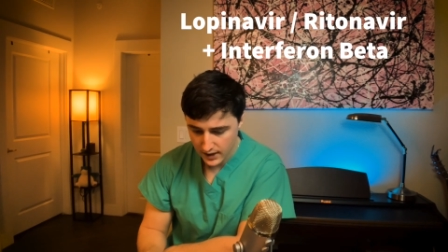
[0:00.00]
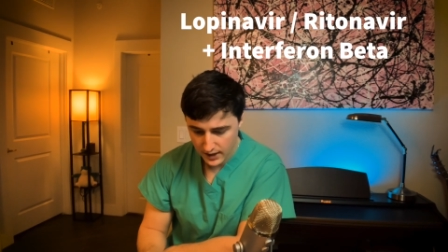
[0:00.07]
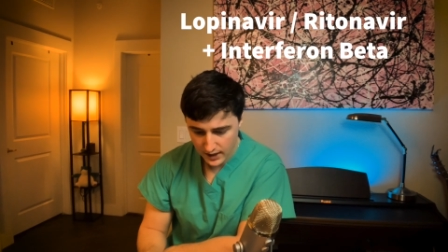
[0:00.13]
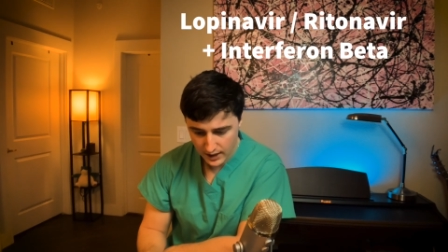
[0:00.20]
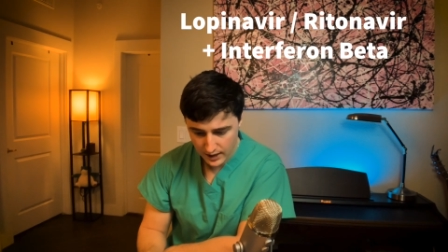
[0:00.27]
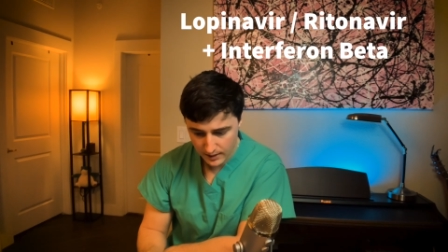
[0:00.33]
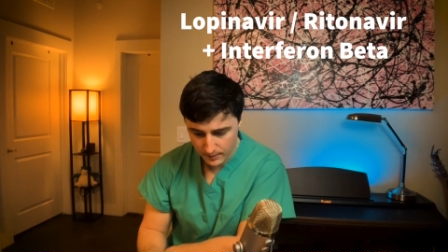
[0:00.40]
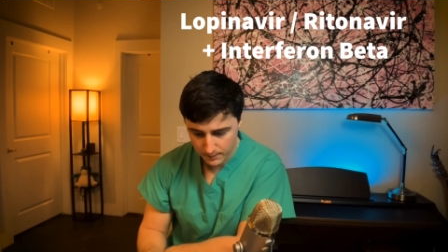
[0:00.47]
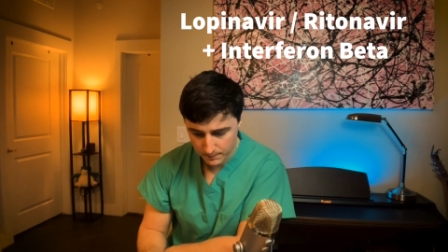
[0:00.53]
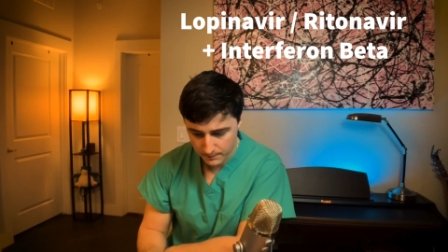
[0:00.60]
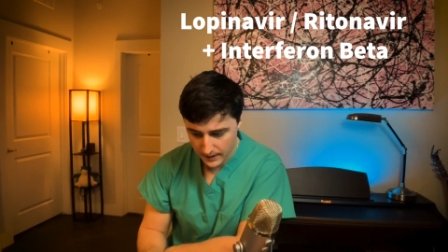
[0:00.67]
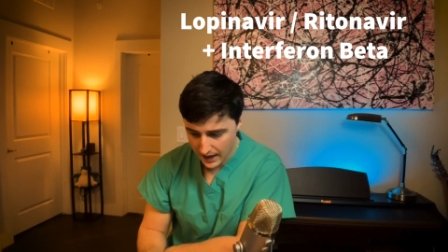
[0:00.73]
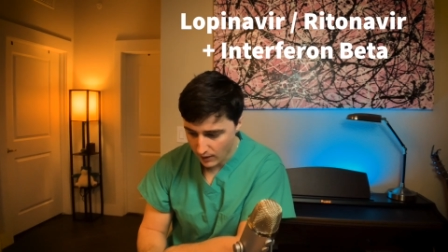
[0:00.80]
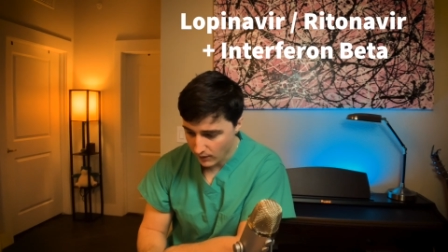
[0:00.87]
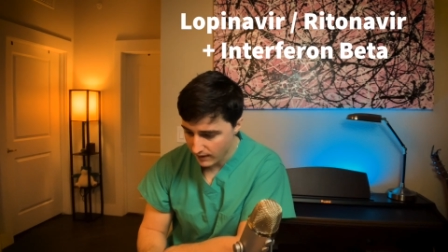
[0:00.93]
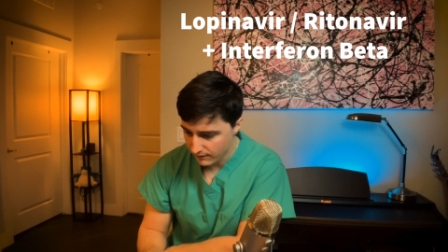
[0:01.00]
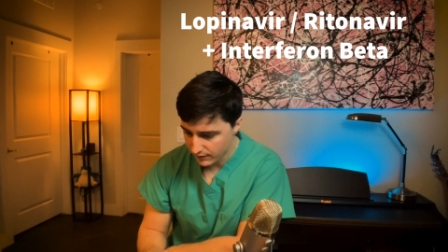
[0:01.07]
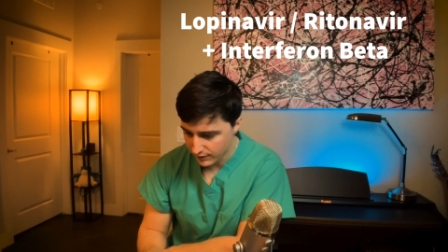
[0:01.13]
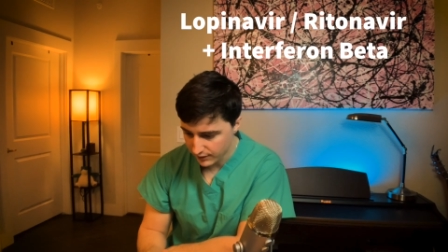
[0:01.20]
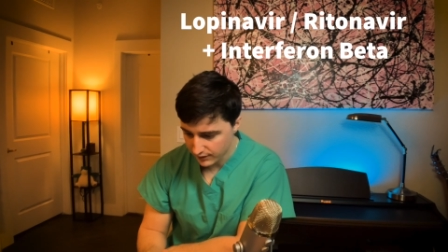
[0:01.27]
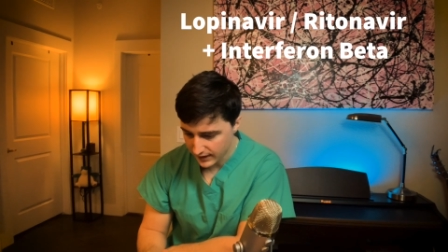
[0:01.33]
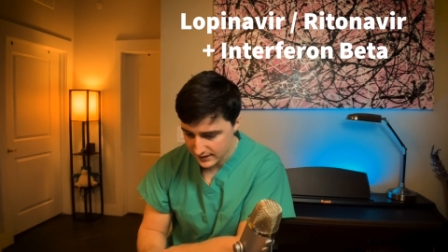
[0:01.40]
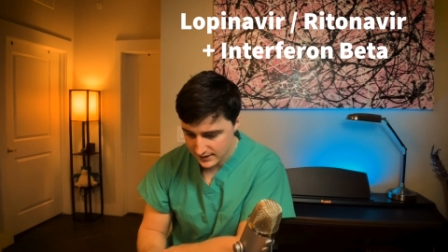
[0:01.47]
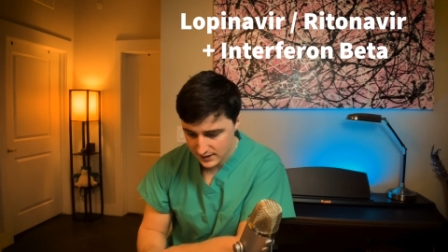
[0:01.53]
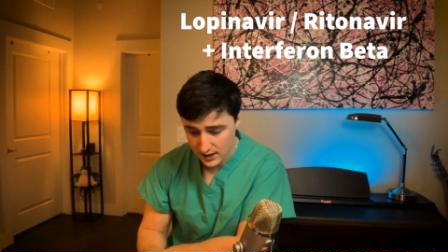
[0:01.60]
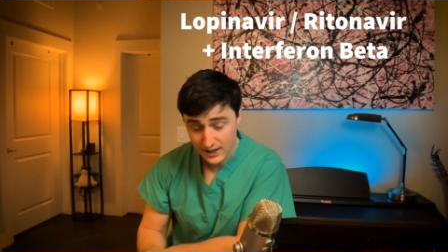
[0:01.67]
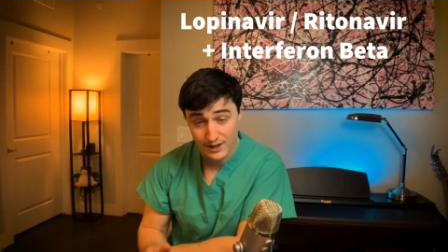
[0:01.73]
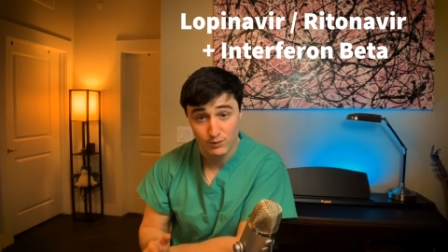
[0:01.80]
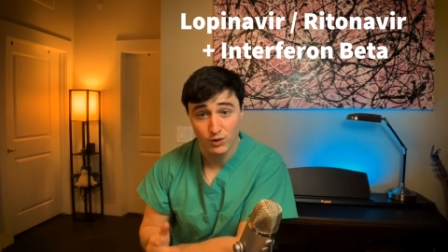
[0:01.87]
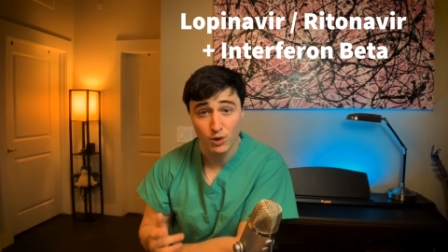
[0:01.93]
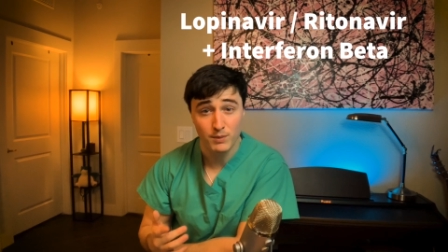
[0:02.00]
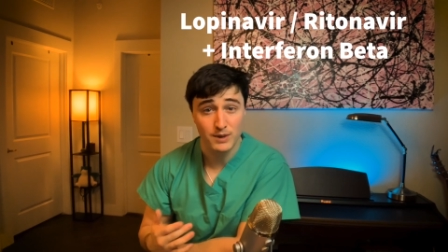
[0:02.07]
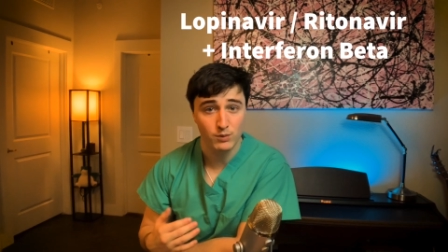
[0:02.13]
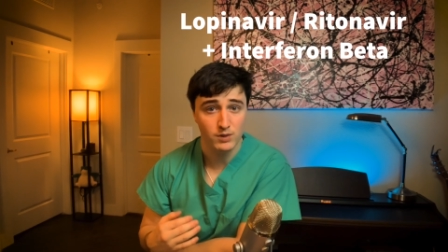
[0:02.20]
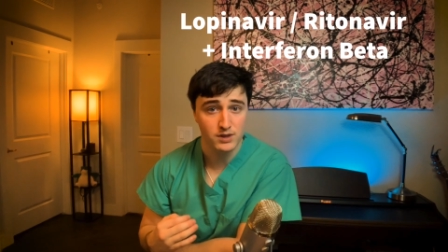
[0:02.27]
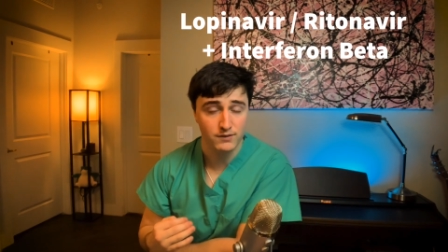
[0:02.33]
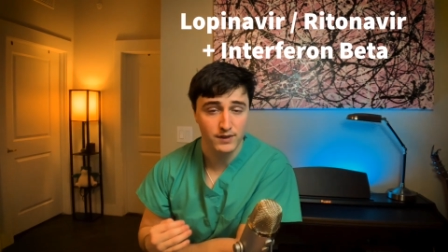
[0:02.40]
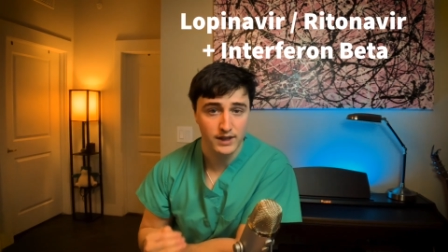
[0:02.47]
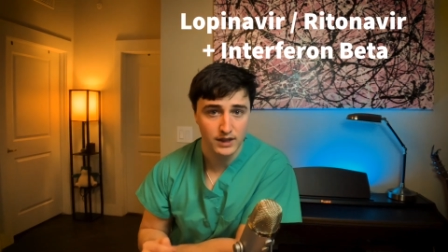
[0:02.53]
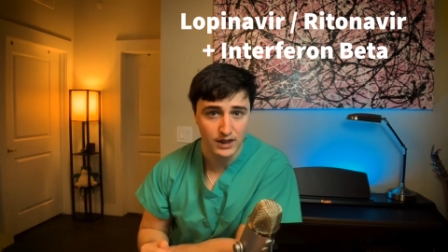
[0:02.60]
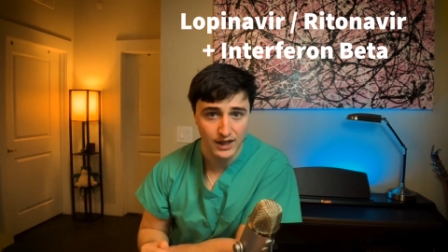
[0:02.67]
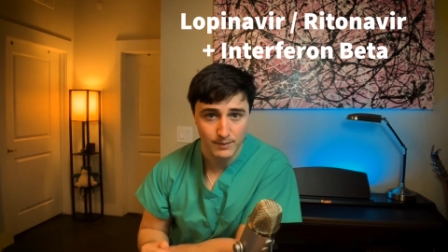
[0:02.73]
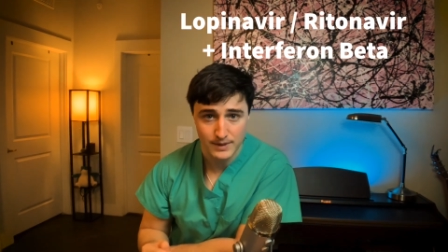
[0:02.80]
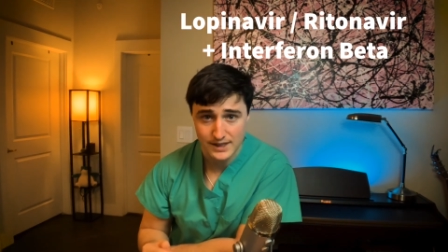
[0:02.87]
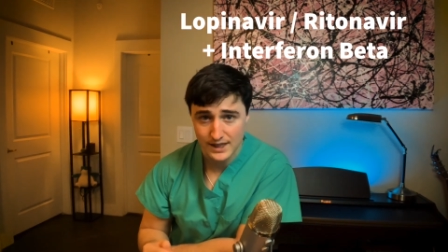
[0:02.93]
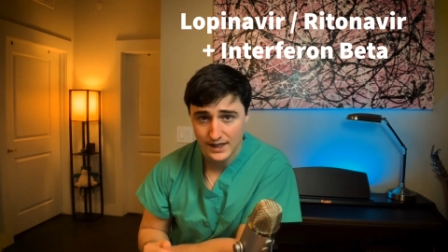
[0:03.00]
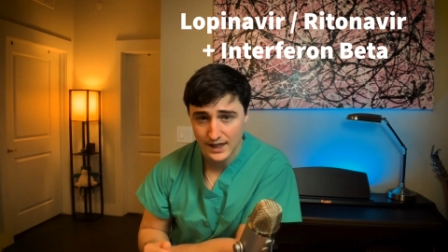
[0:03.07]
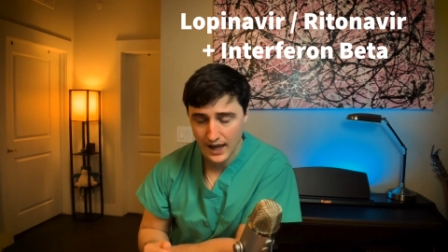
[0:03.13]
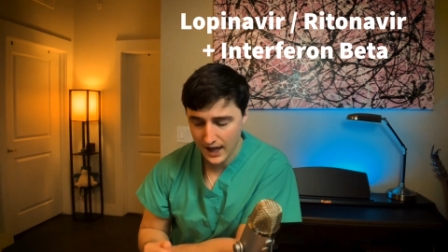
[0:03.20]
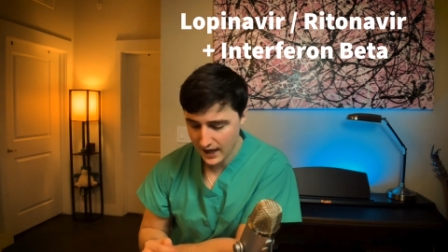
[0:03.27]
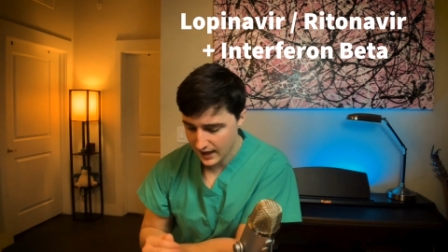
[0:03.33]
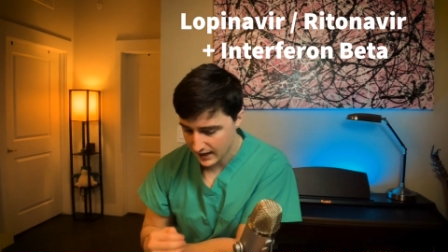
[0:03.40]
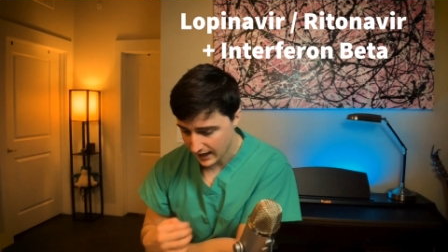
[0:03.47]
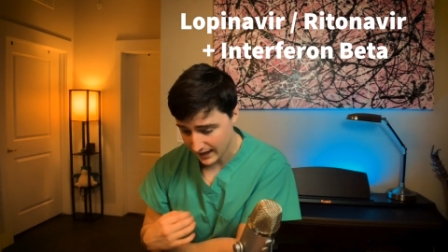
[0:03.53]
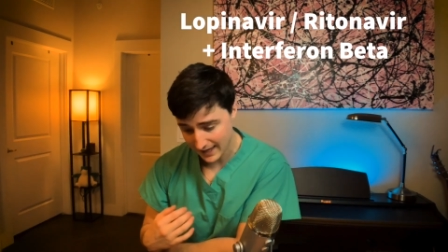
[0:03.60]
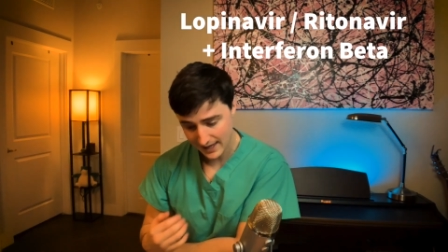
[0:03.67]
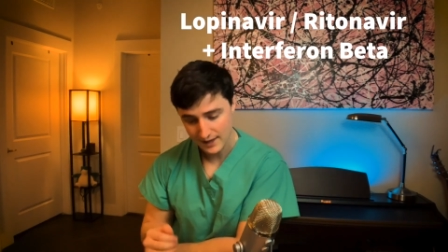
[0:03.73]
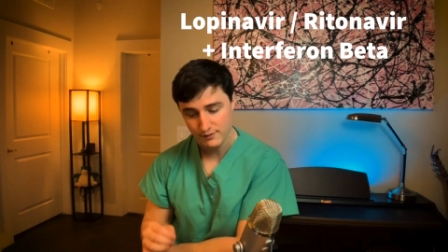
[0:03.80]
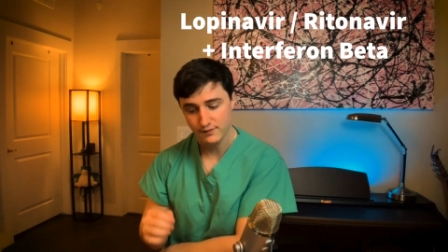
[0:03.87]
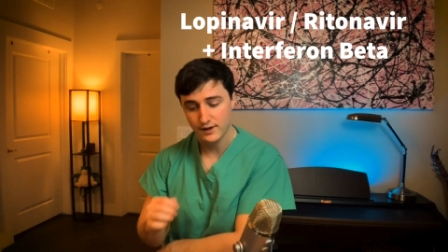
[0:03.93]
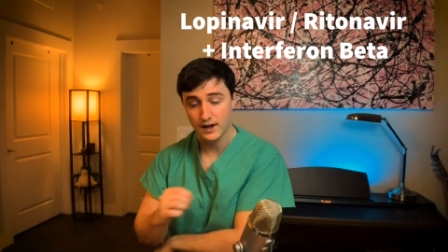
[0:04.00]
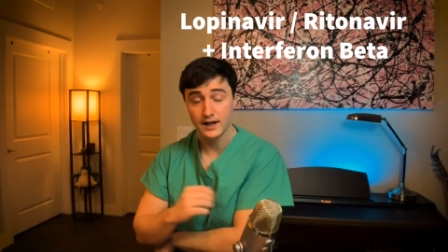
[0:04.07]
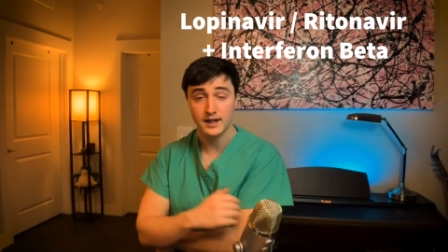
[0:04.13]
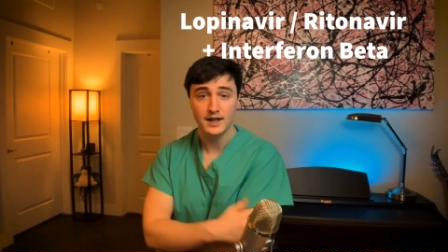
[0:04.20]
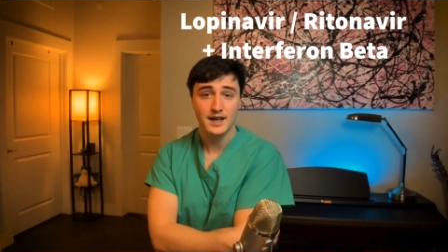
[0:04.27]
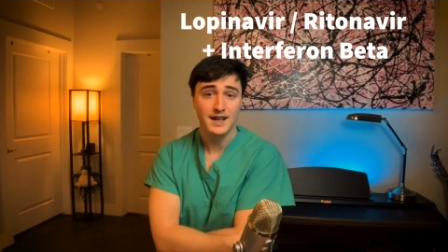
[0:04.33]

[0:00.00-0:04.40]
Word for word: Um, however, that study enrollment was very limited, and I can't find